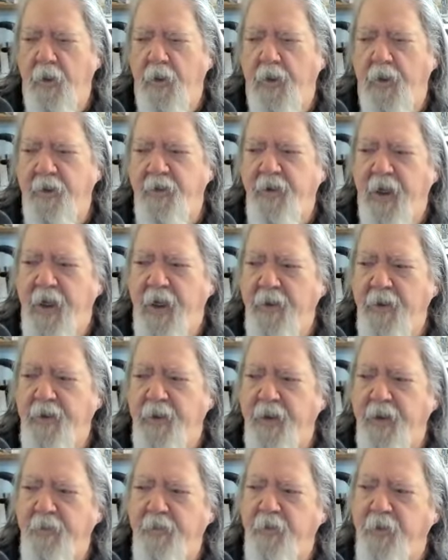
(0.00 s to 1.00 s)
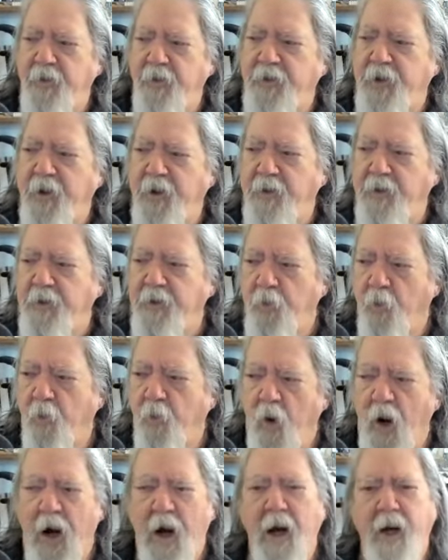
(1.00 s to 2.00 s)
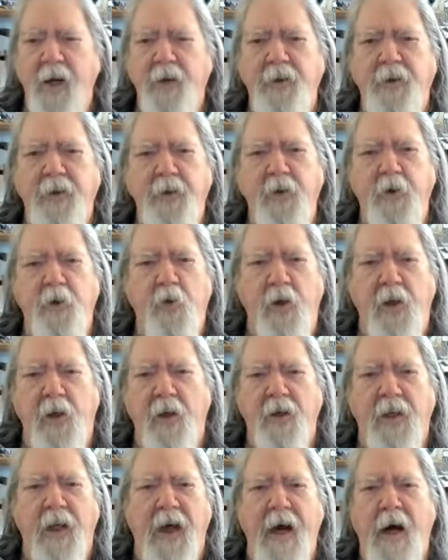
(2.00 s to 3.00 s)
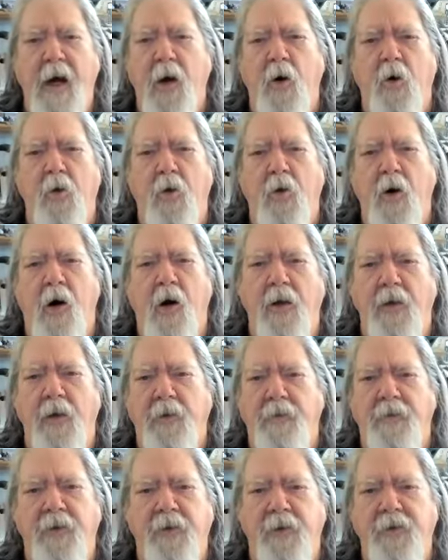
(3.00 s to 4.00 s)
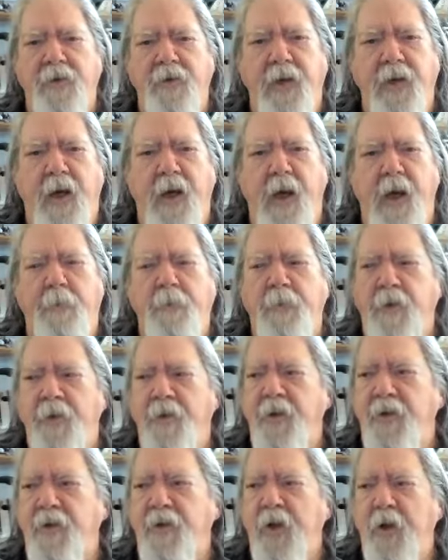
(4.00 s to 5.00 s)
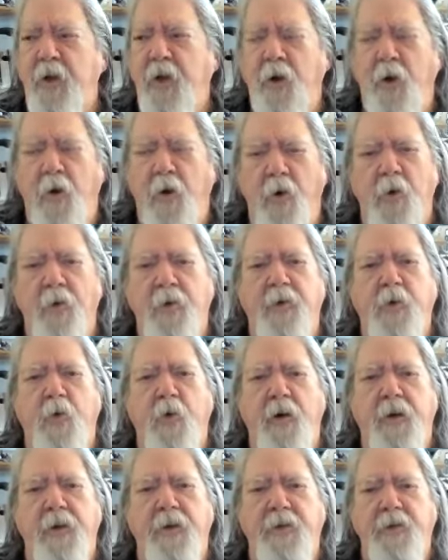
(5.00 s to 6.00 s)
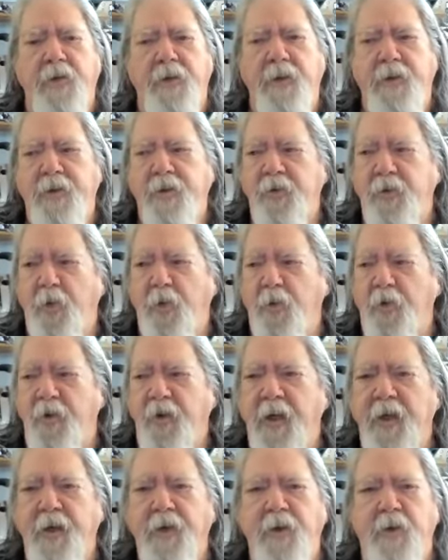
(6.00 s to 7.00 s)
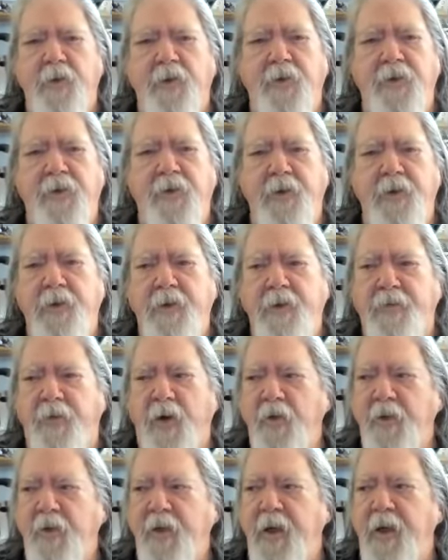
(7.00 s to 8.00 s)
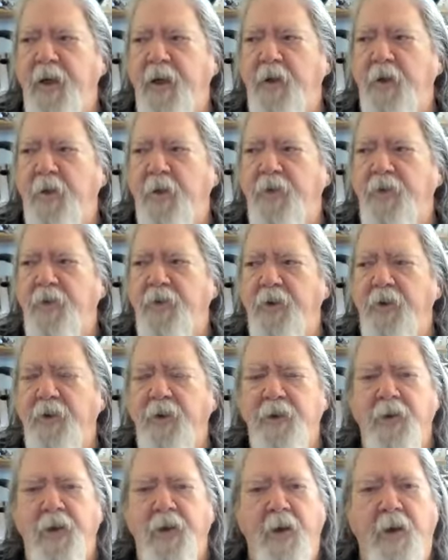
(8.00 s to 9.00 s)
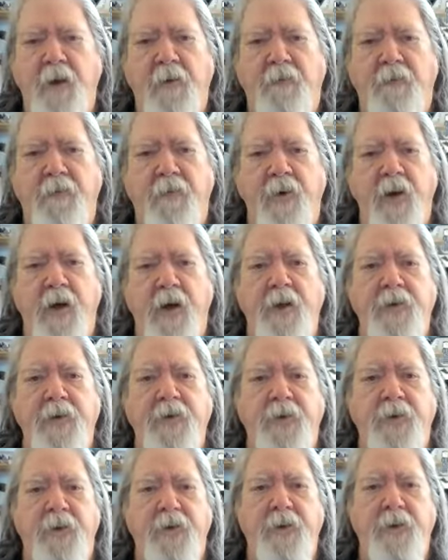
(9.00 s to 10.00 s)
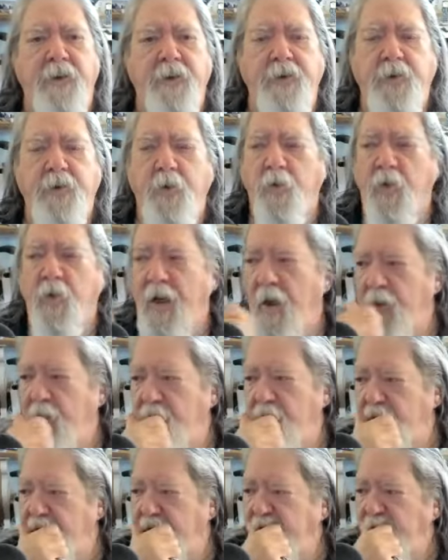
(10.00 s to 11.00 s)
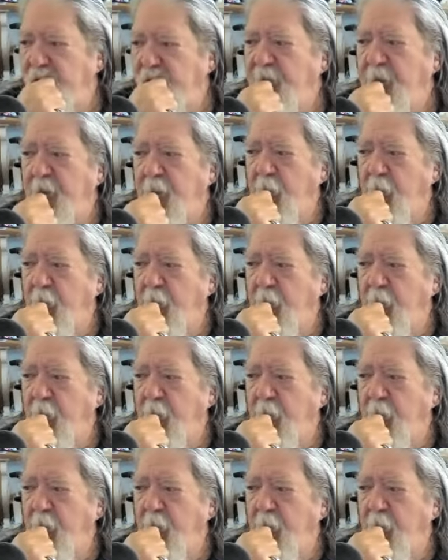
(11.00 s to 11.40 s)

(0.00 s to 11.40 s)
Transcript: And John Denver says, why do you allow all of this to happen? These earthquakes and these tornadoes and these volcanoes and these floods and these droughts and,